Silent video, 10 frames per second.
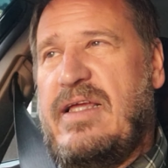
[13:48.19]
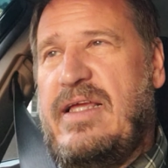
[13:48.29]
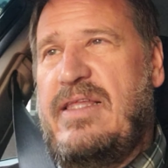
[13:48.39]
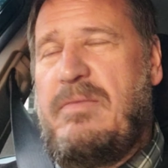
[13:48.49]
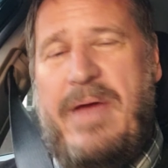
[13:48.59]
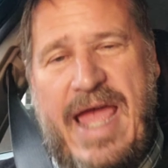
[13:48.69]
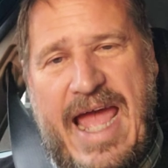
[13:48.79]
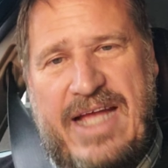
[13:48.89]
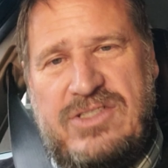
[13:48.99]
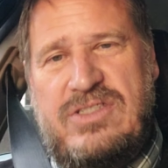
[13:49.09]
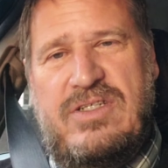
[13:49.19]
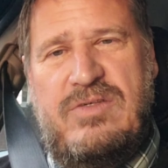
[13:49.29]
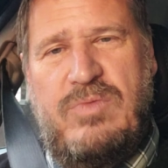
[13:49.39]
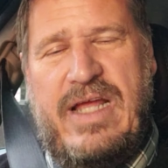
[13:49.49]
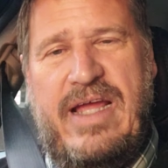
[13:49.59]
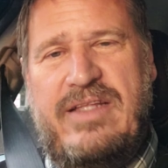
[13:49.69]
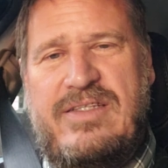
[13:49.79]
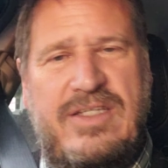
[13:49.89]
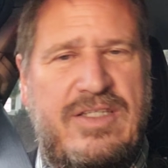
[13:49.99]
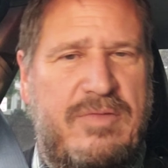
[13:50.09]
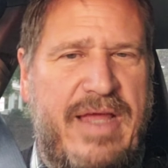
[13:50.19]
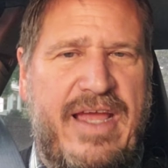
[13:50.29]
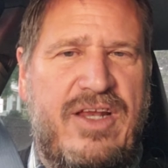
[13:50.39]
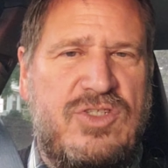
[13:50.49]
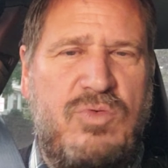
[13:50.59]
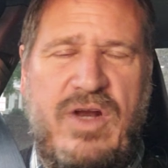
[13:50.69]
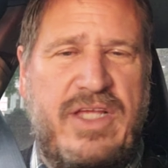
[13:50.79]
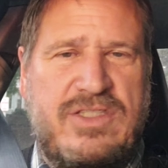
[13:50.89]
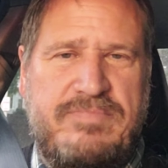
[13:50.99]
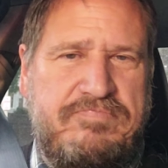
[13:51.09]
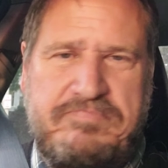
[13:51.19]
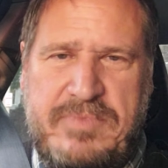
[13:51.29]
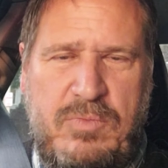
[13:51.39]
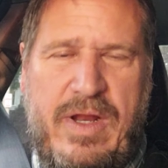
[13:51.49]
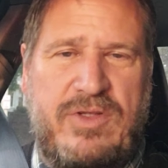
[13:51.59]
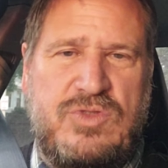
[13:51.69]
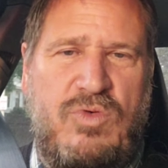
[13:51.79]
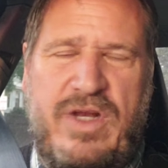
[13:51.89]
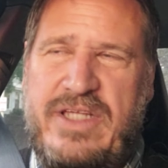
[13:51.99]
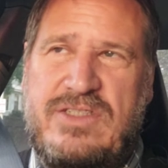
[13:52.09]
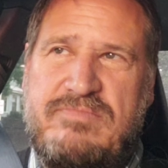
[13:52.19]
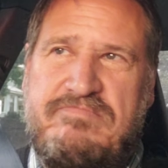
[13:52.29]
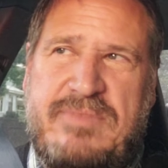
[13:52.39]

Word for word: In the past, when I did back in the 20s, when I was 20s,